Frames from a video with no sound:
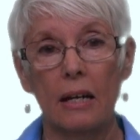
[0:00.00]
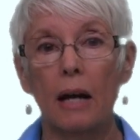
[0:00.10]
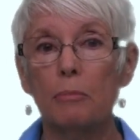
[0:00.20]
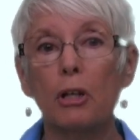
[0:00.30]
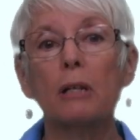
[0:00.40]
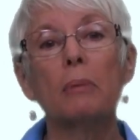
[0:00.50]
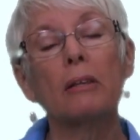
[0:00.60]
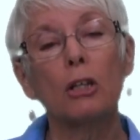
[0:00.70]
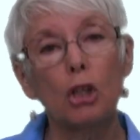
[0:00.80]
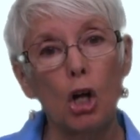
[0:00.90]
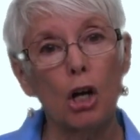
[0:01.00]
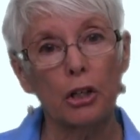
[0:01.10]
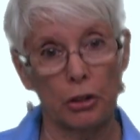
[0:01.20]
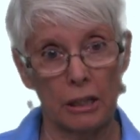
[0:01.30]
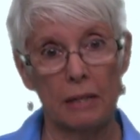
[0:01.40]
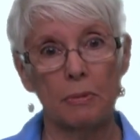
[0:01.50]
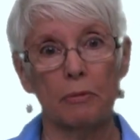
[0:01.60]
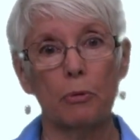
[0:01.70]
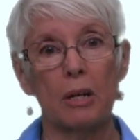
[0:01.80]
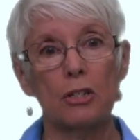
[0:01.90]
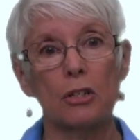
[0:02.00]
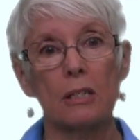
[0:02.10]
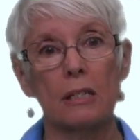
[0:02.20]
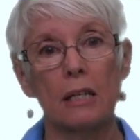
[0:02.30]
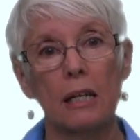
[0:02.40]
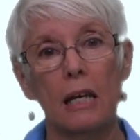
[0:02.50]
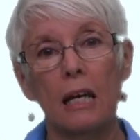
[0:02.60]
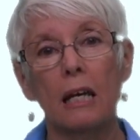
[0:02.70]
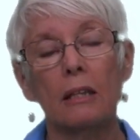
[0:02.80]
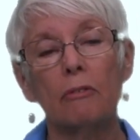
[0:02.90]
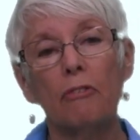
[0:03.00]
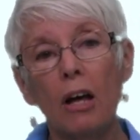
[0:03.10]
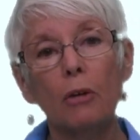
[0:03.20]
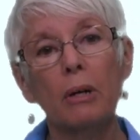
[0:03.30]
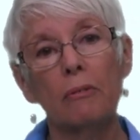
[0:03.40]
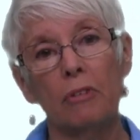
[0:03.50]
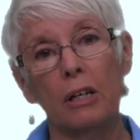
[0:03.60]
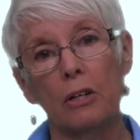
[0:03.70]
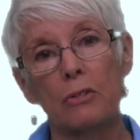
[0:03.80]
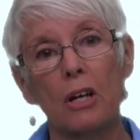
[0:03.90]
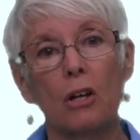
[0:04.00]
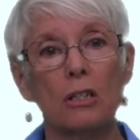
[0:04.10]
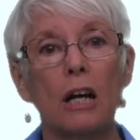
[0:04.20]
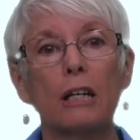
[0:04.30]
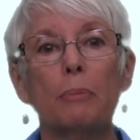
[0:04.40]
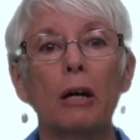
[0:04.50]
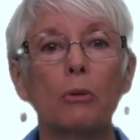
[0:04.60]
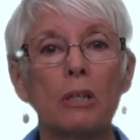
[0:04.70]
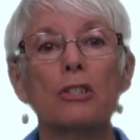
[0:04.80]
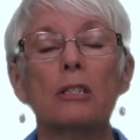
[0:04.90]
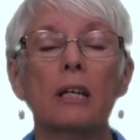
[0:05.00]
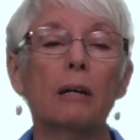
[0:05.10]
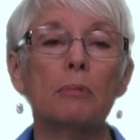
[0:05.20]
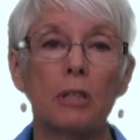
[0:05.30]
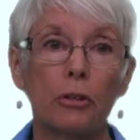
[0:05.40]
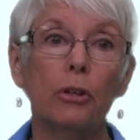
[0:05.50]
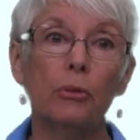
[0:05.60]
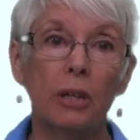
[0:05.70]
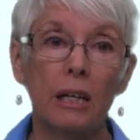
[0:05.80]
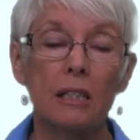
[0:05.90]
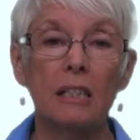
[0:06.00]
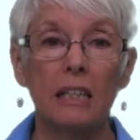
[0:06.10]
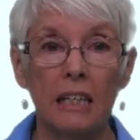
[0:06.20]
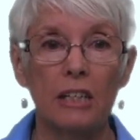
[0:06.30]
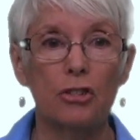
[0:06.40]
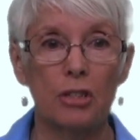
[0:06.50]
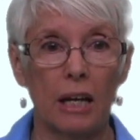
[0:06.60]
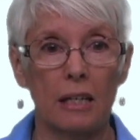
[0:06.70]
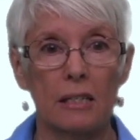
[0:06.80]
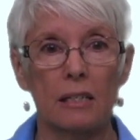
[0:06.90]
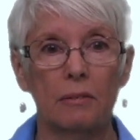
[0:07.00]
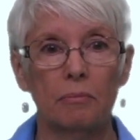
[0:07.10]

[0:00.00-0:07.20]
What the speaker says: I'm talking about the longer types of questions. In the following videos, I'll talk about question types that are unique to each test.